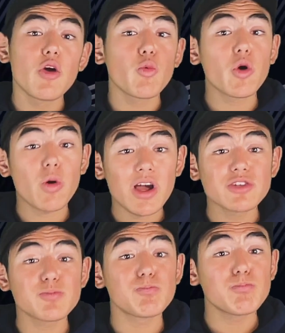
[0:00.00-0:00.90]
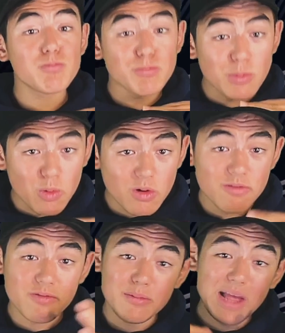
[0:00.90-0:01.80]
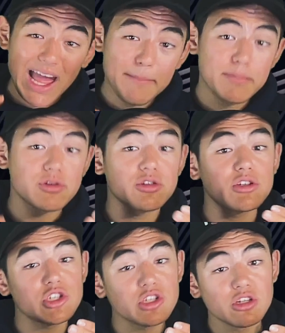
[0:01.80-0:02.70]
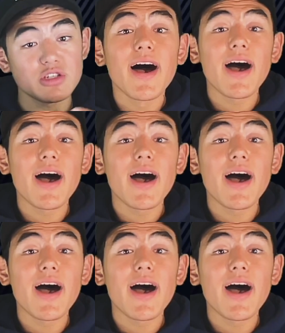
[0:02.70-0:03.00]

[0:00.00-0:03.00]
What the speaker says: requires more from aperture and shutter speed.